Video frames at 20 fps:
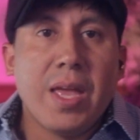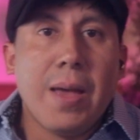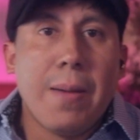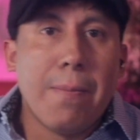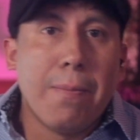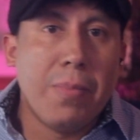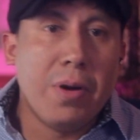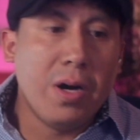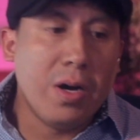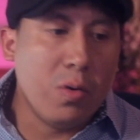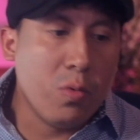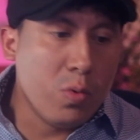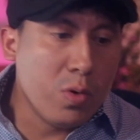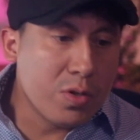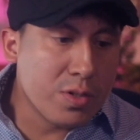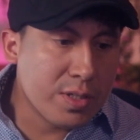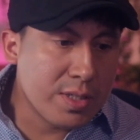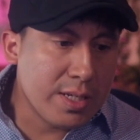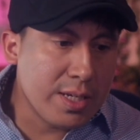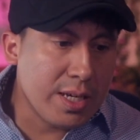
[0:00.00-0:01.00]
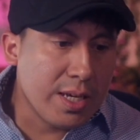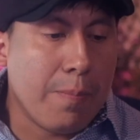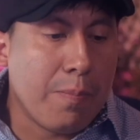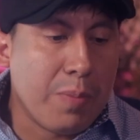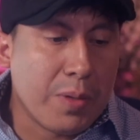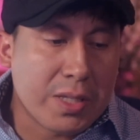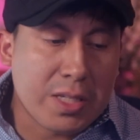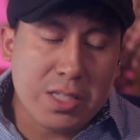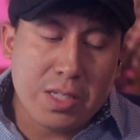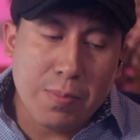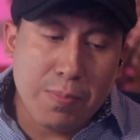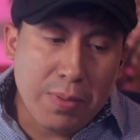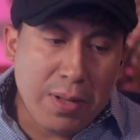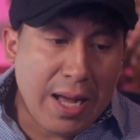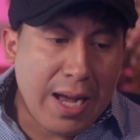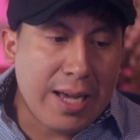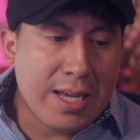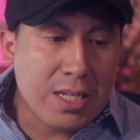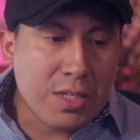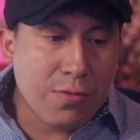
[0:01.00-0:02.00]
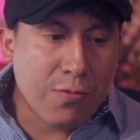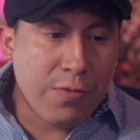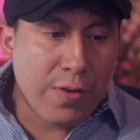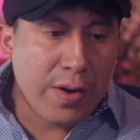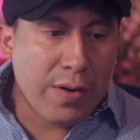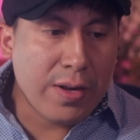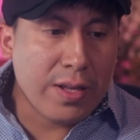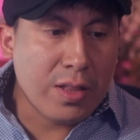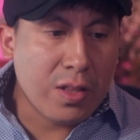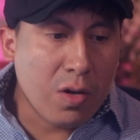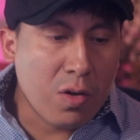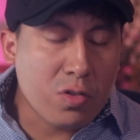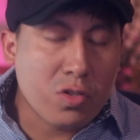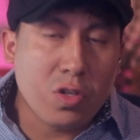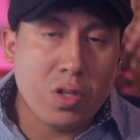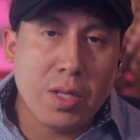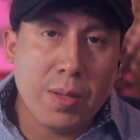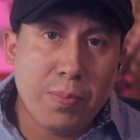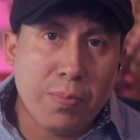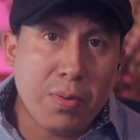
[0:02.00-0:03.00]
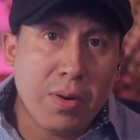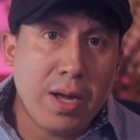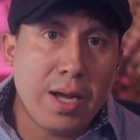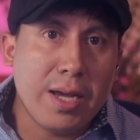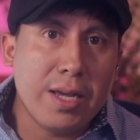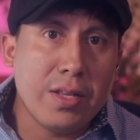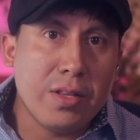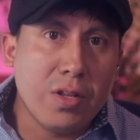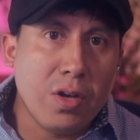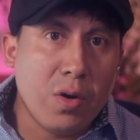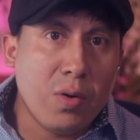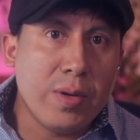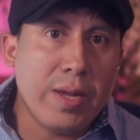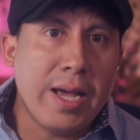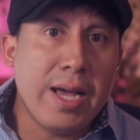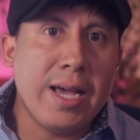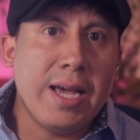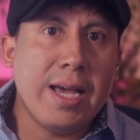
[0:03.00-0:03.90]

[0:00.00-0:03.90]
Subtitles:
but we'll see. But the supply is very low, so they probably know that,